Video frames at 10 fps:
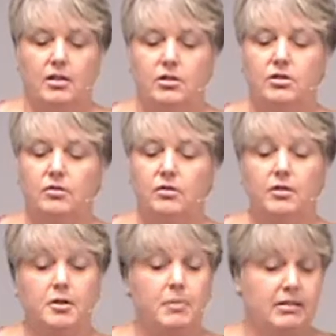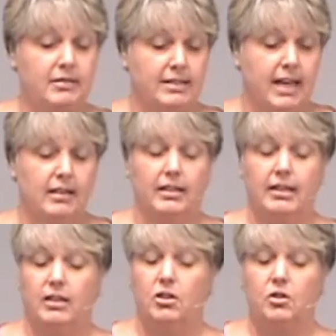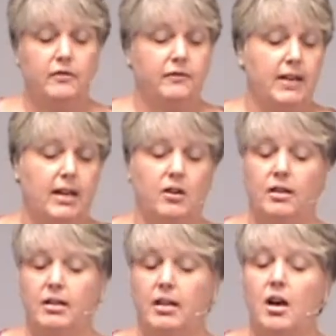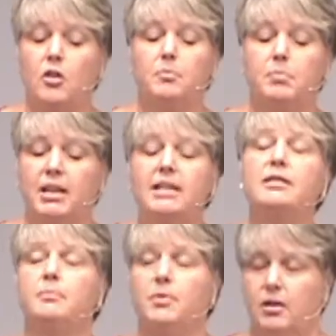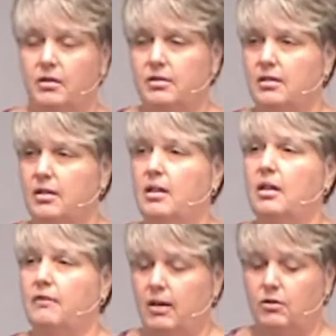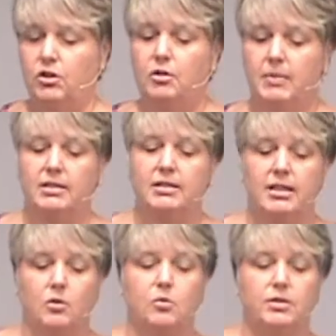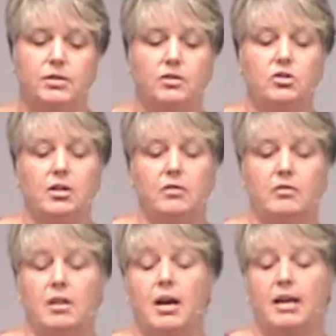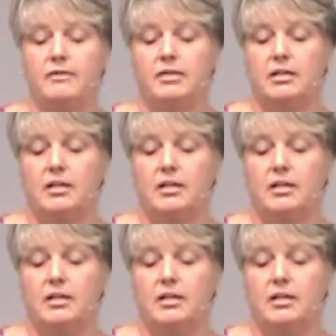to learn about saddling, hoof care, and the other pleasant parts of how humans and horses share their lives.